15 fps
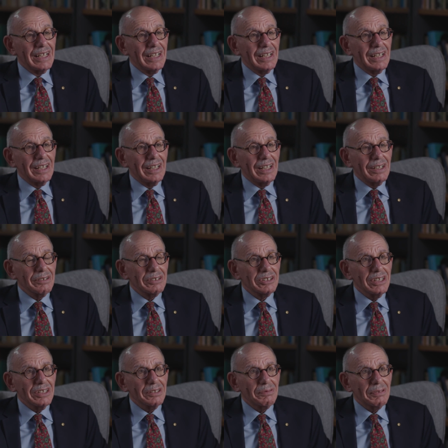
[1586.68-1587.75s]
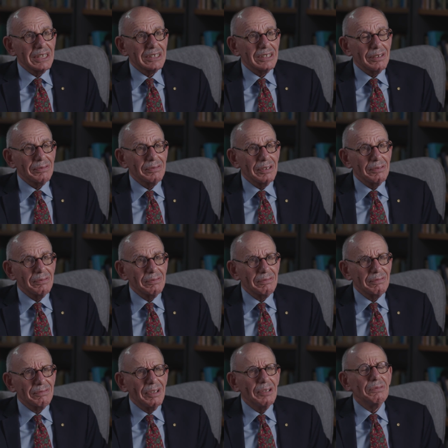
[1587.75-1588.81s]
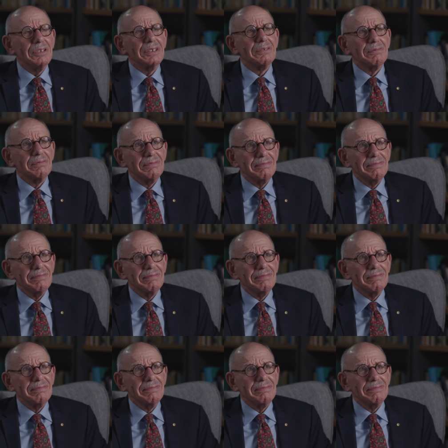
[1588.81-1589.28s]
I always think to myself, well, what would,